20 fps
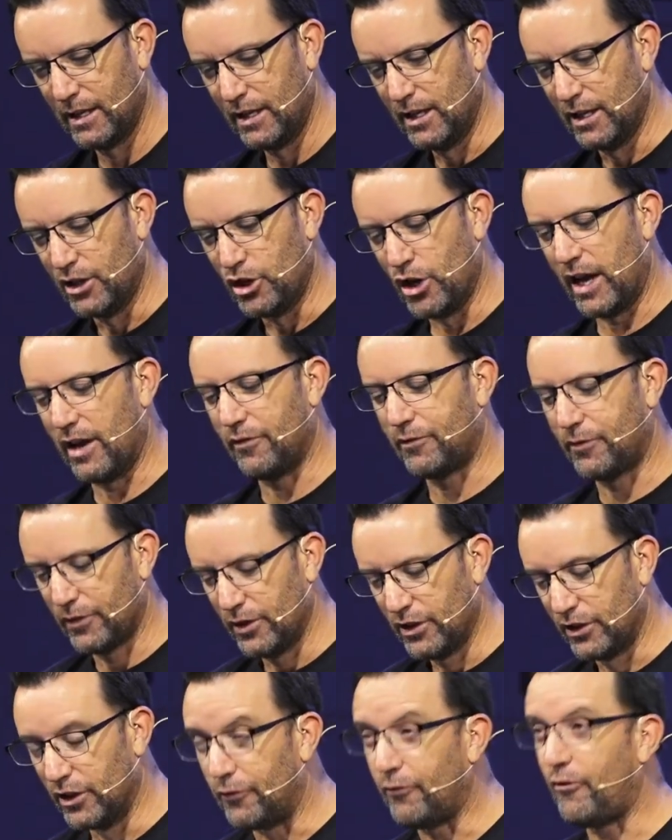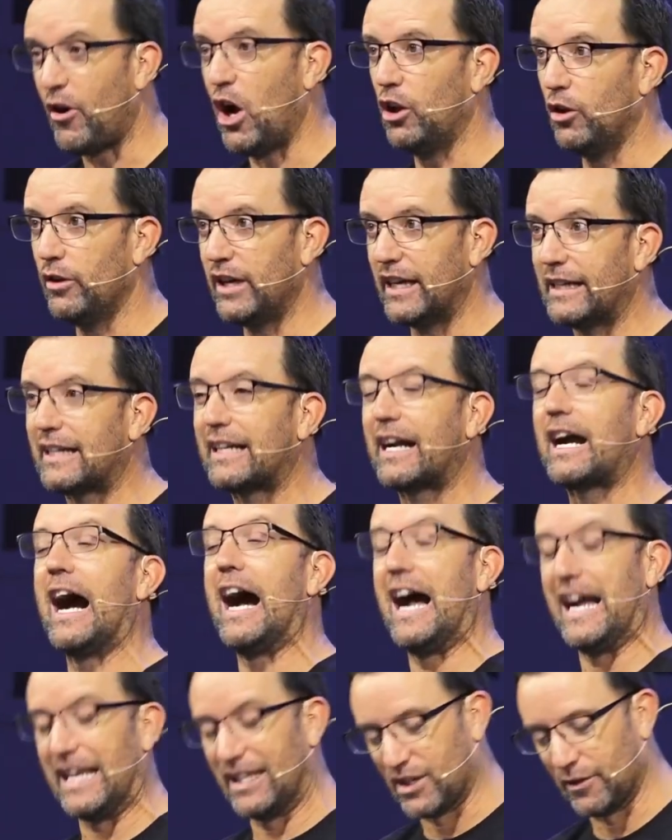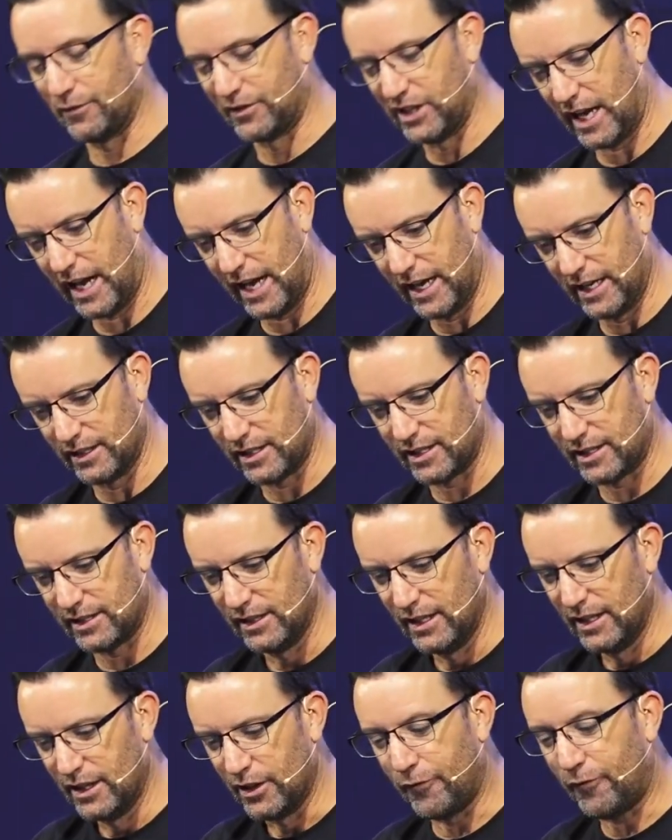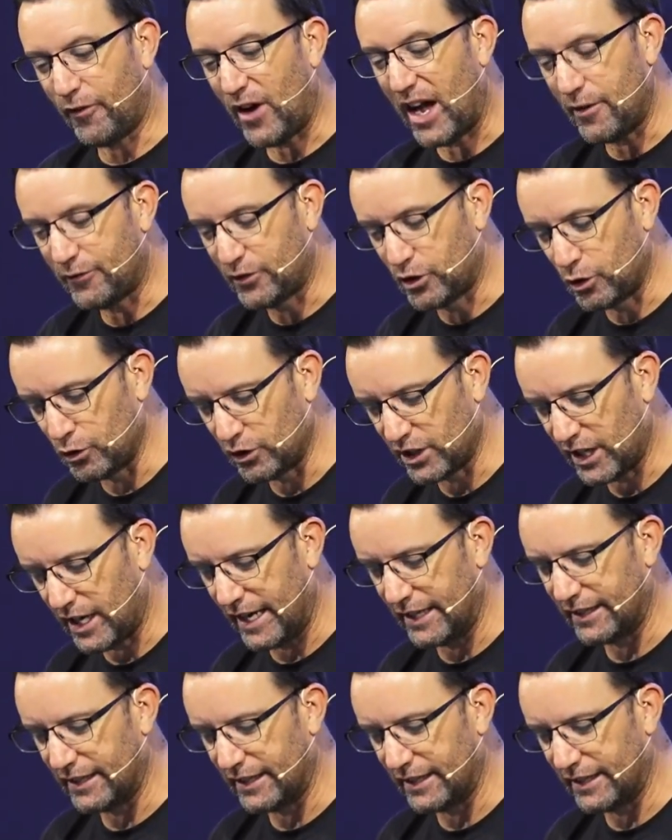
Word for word: You have the following kinds of diets the 5 2 diet,